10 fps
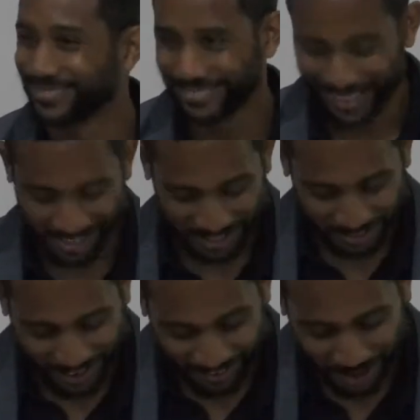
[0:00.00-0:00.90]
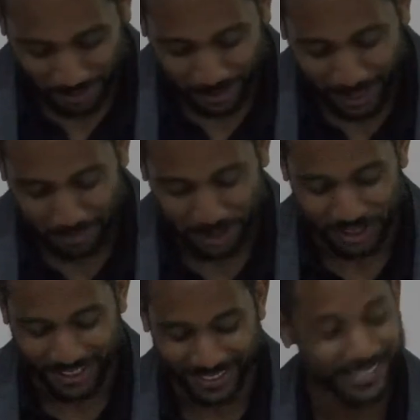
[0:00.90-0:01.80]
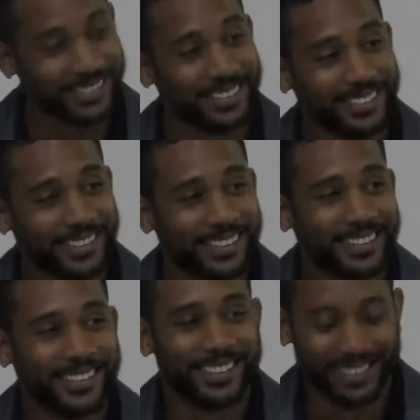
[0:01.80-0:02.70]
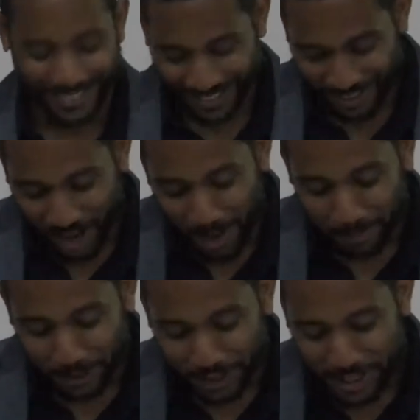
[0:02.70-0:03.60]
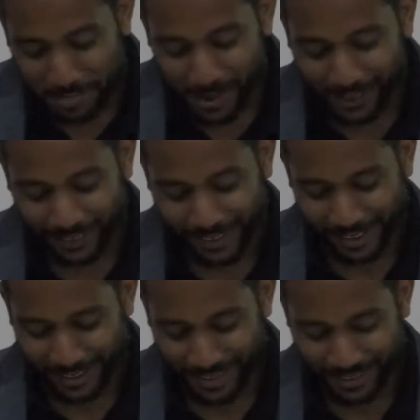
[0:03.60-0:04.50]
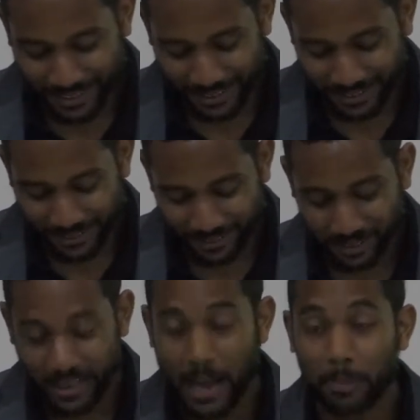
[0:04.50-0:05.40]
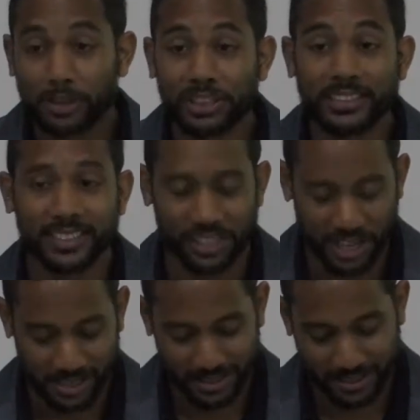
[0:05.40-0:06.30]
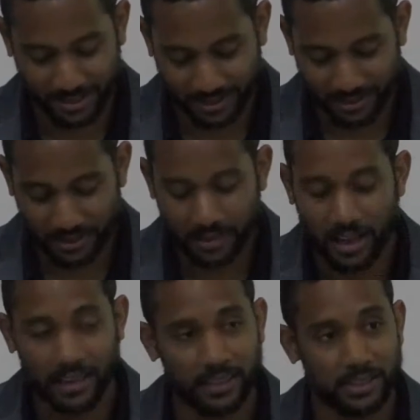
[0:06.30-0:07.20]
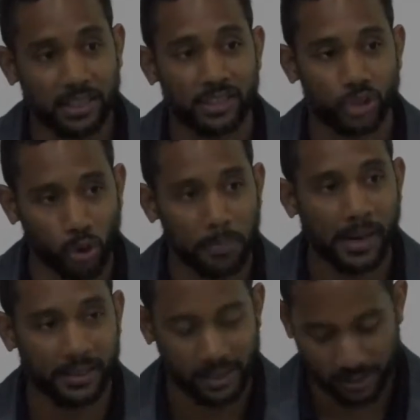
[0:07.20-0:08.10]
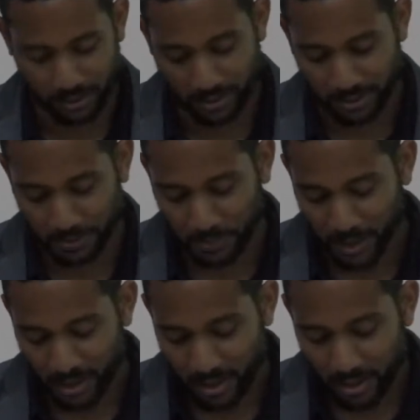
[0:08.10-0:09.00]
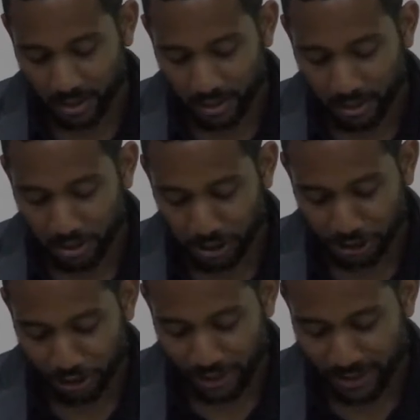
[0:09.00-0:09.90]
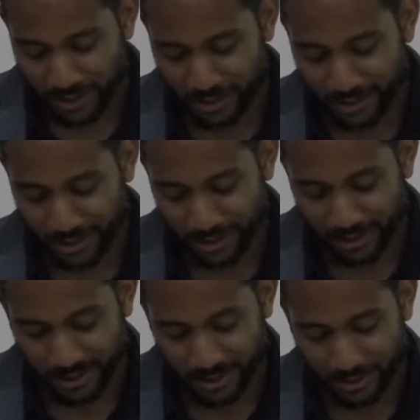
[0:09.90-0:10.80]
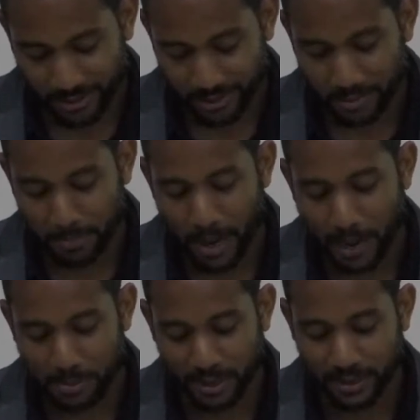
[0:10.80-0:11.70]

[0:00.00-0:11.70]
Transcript: All right, so we have a couple apple trees. So apple trees by adults, apple trees suggest, and this is drawn by adults, nurturance concerns, perhaps a